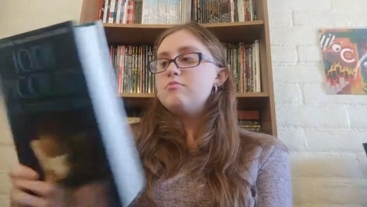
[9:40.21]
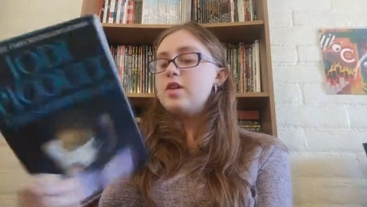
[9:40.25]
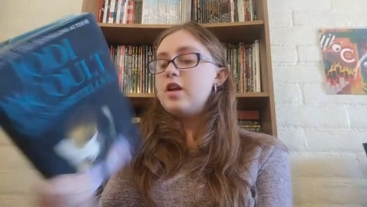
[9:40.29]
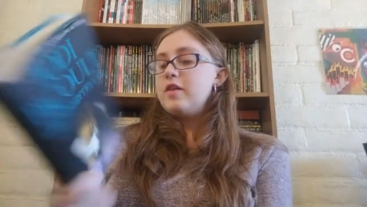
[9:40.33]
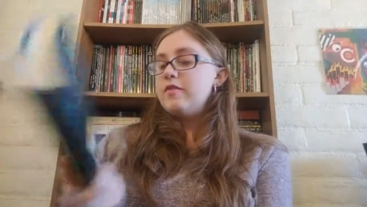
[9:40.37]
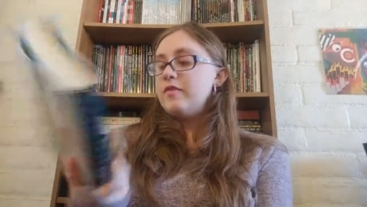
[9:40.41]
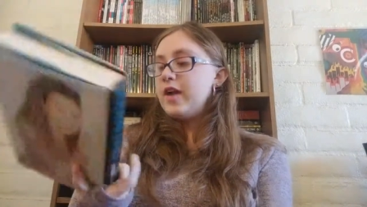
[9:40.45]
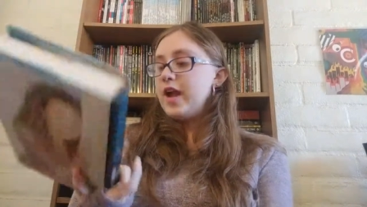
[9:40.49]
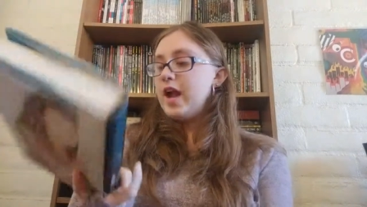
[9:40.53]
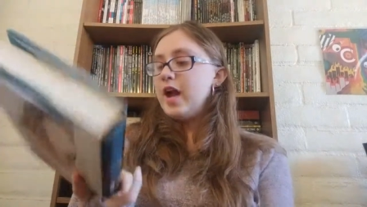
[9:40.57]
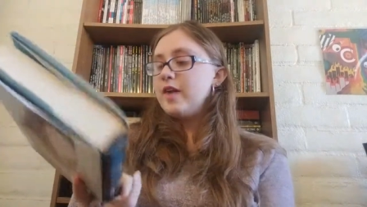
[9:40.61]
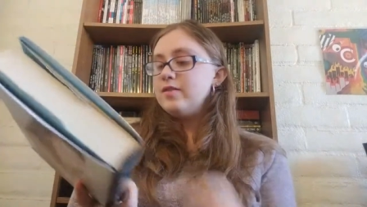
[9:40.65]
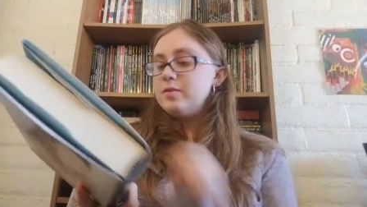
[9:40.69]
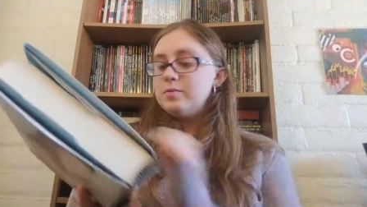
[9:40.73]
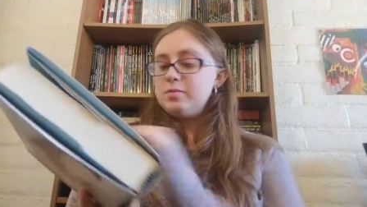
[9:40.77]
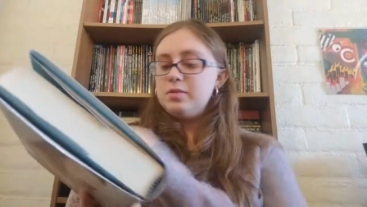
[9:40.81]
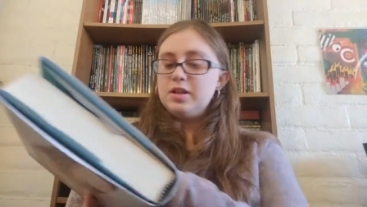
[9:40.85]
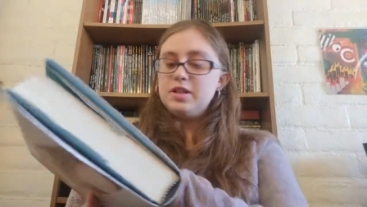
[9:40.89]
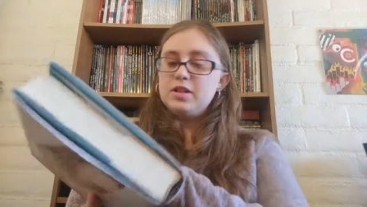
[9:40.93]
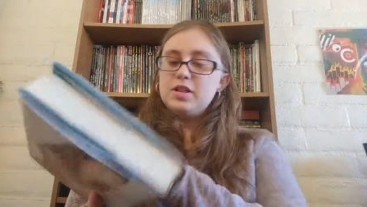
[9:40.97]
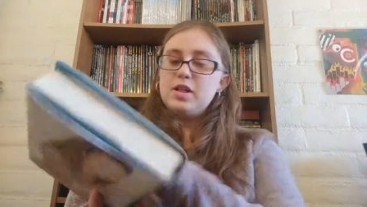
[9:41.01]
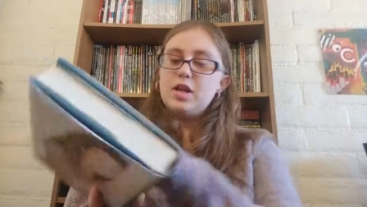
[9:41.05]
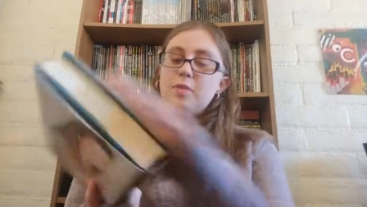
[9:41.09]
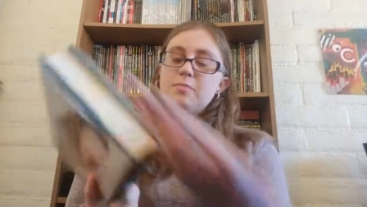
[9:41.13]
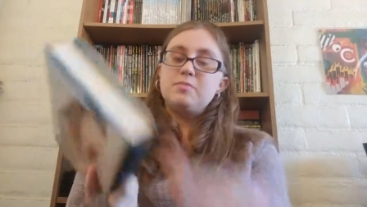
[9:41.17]
if I haven't
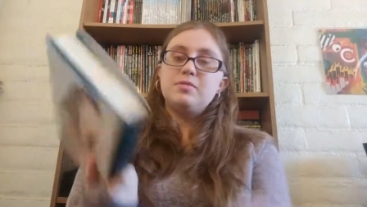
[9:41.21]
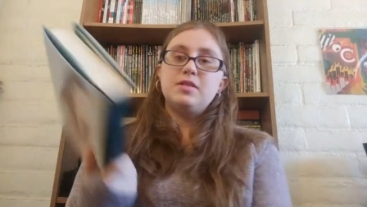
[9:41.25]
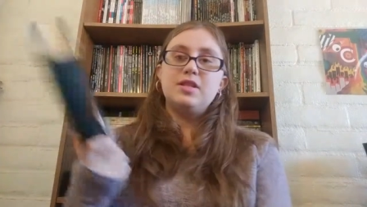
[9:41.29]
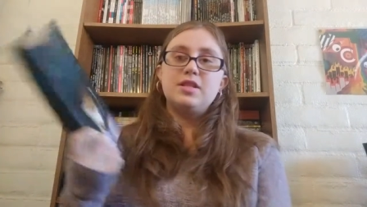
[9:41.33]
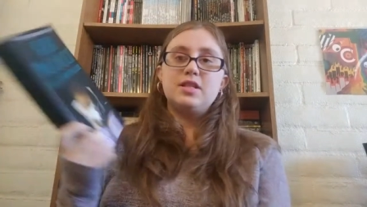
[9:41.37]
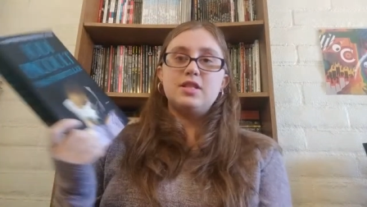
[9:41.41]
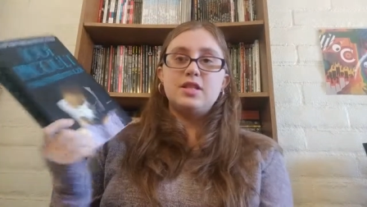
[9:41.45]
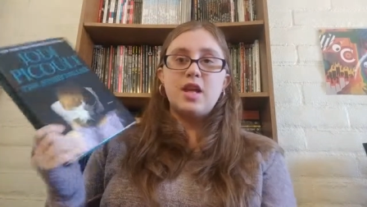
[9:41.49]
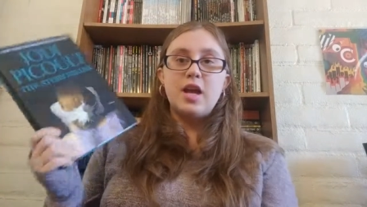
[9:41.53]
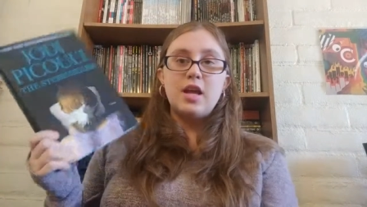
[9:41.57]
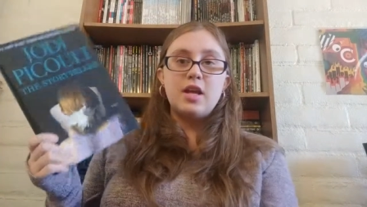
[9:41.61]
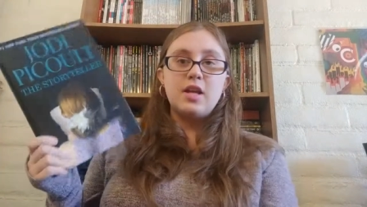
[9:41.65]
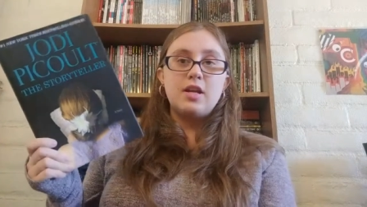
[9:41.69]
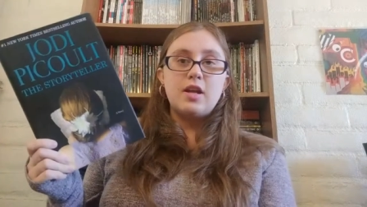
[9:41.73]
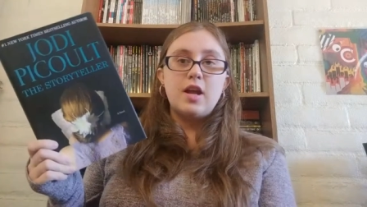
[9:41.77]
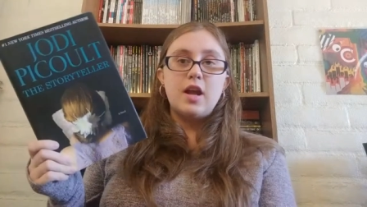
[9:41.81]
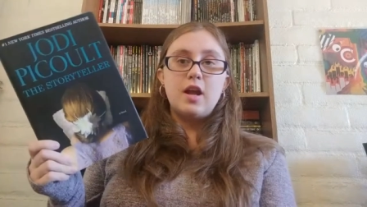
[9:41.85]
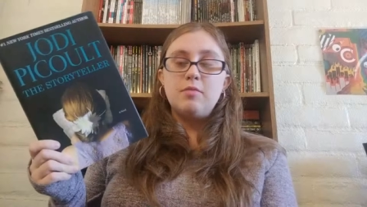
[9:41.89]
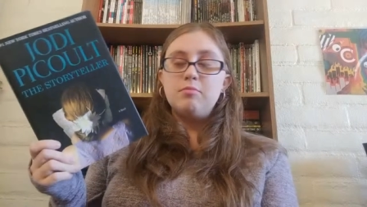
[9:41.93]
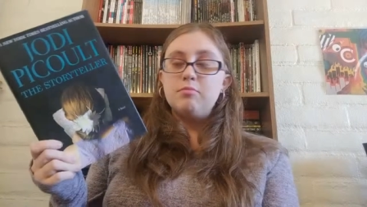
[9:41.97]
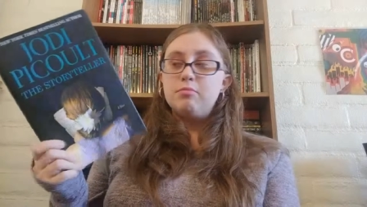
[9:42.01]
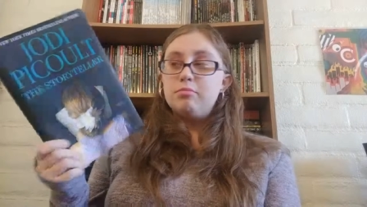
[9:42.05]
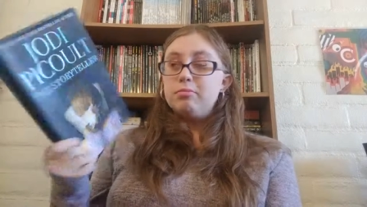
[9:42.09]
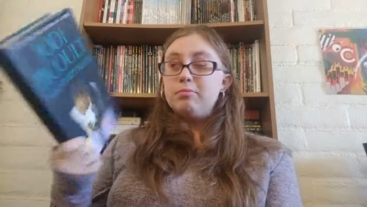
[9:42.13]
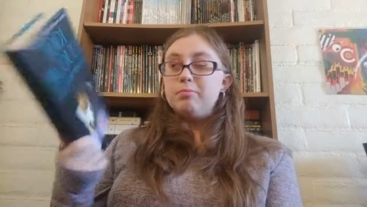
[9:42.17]
picked it up since then,
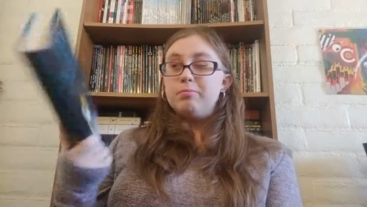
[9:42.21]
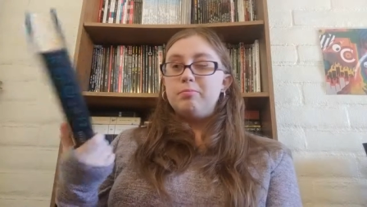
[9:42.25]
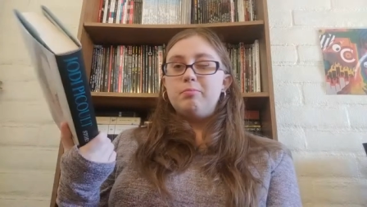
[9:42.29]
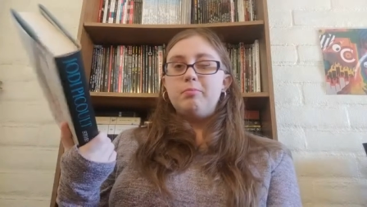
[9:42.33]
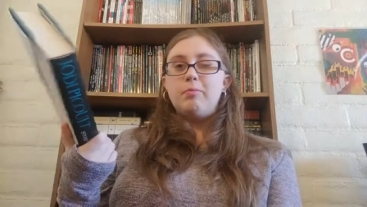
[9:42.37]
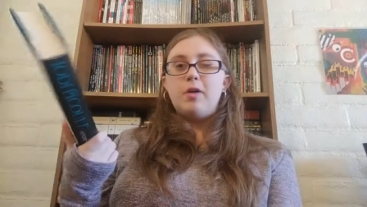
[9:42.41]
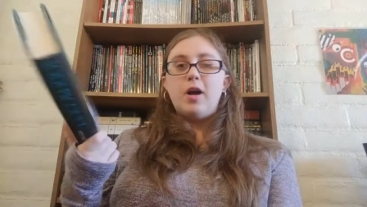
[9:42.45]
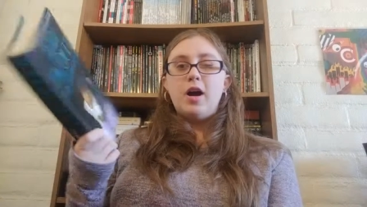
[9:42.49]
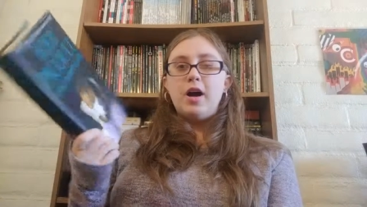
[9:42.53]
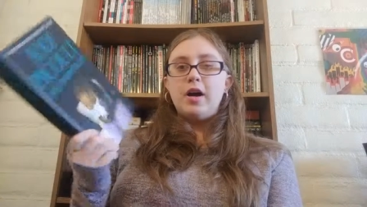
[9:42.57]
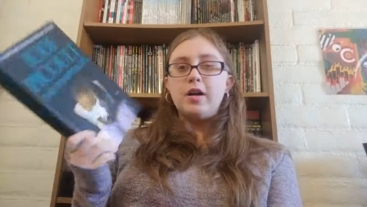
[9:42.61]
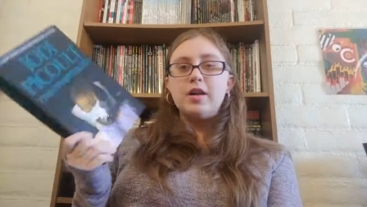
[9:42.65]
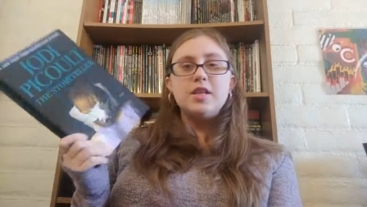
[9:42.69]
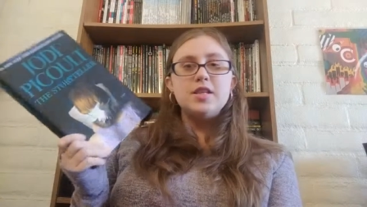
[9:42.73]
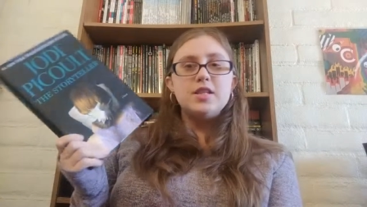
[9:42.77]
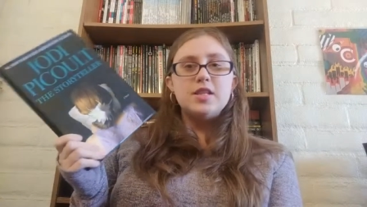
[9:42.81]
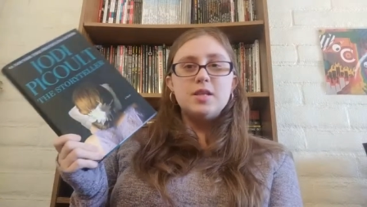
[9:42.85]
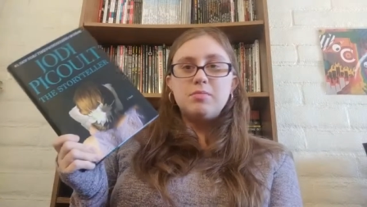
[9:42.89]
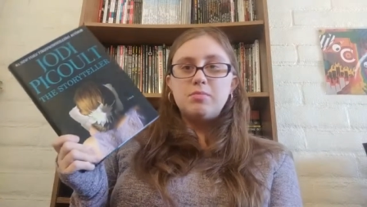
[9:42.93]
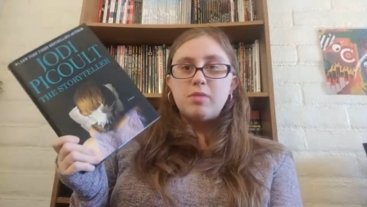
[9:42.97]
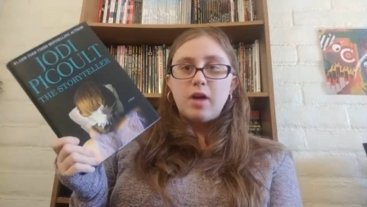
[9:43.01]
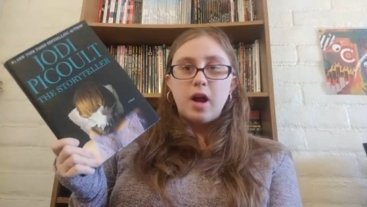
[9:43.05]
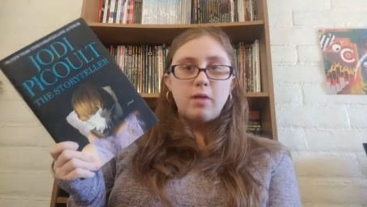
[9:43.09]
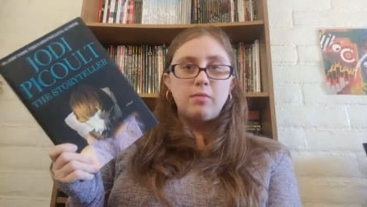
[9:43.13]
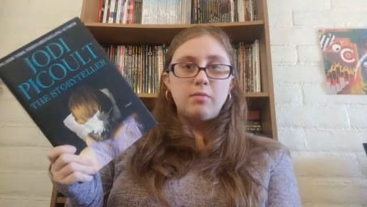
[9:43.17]
I'm
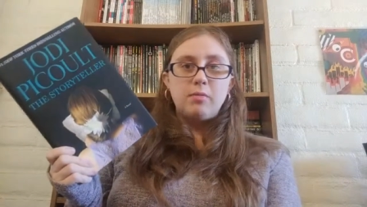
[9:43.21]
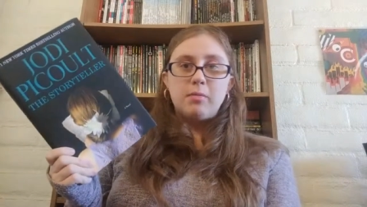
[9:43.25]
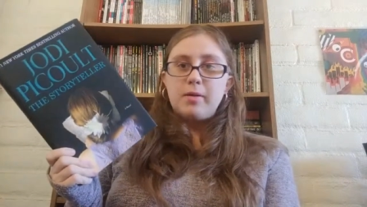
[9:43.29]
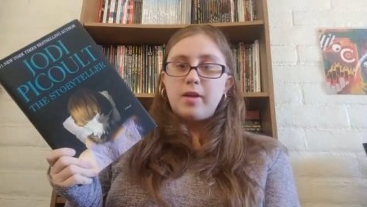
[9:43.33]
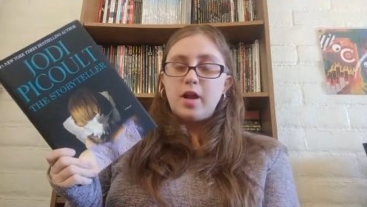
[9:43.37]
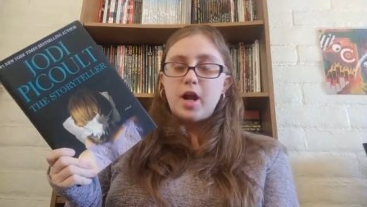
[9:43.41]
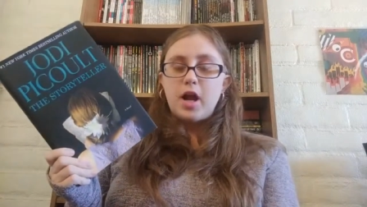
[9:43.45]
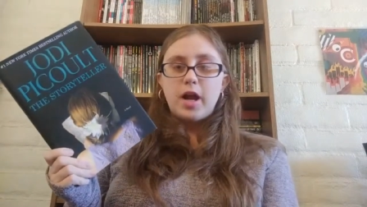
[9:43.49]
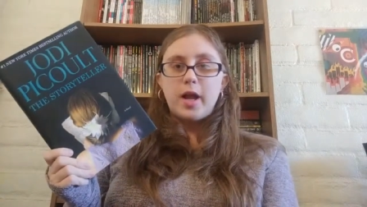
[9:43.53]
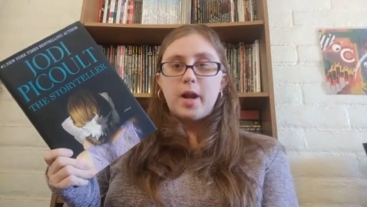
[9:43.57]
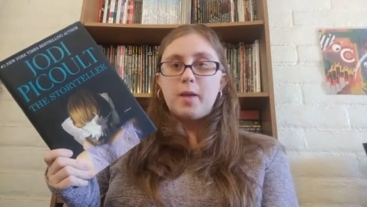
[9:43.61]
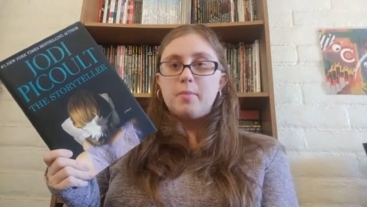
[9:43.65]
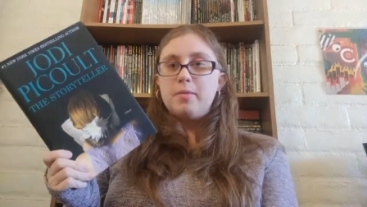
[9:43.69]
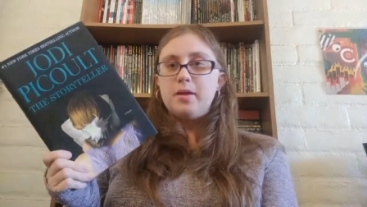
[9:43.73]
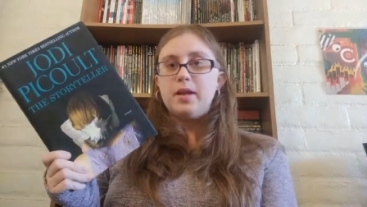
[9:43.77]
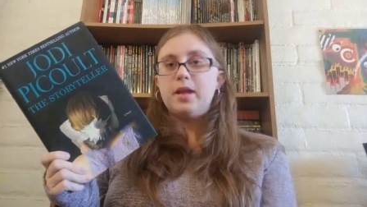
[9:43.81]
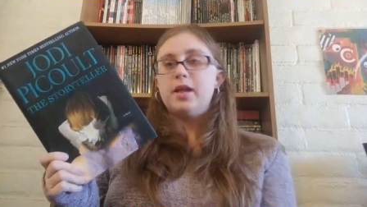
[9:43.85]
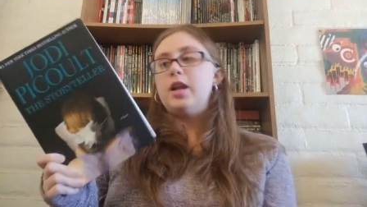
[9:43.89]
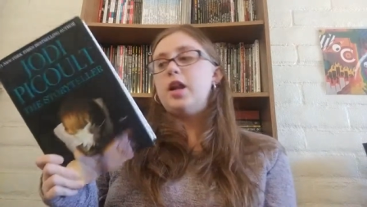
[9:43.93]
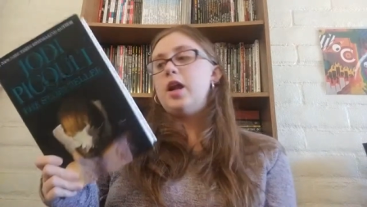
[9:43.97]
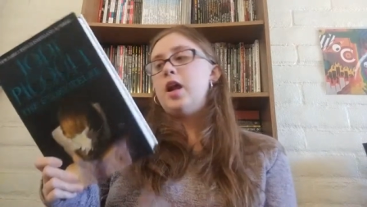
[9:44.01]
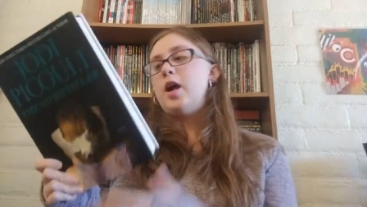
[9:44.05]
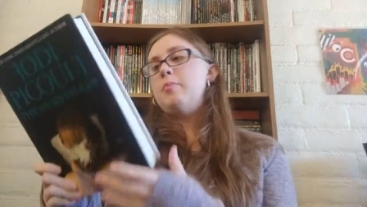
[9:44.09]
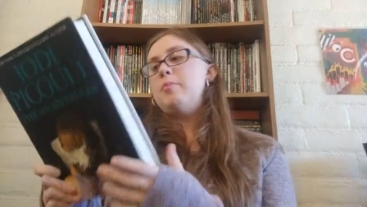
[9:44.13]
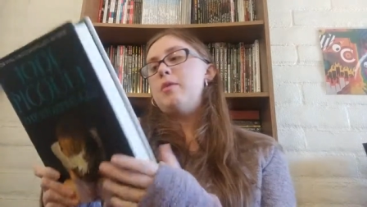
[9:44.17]
honestly probably not gonna pick
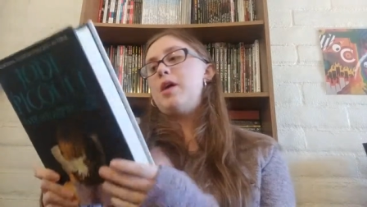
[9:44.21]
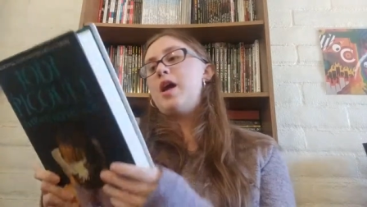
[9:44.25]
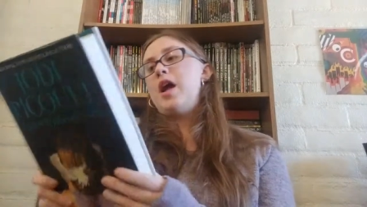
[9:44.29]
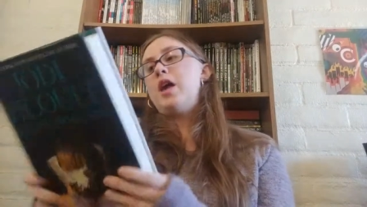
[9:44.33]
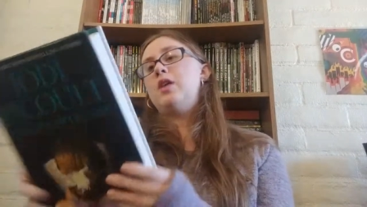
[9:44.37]
it up.